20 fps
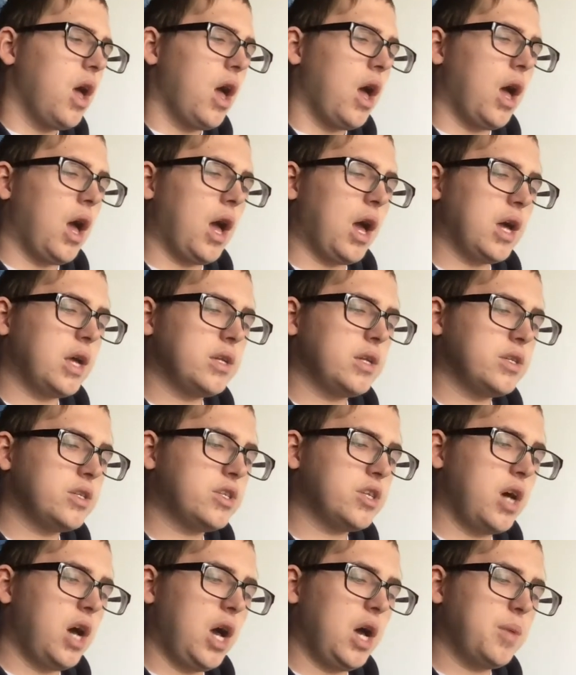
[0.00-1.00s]
And
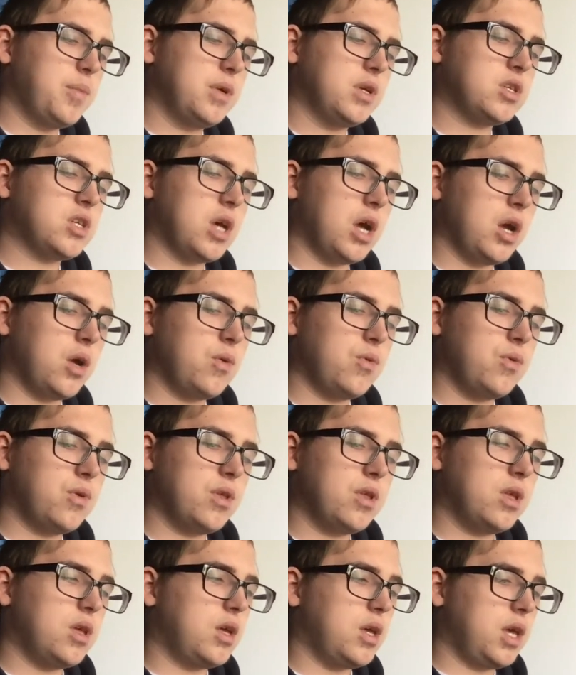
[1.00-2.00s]
so
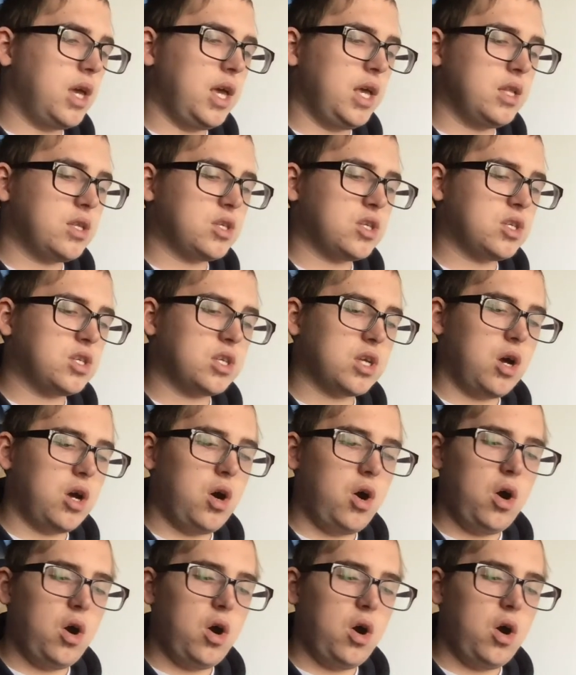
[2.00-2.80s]
it's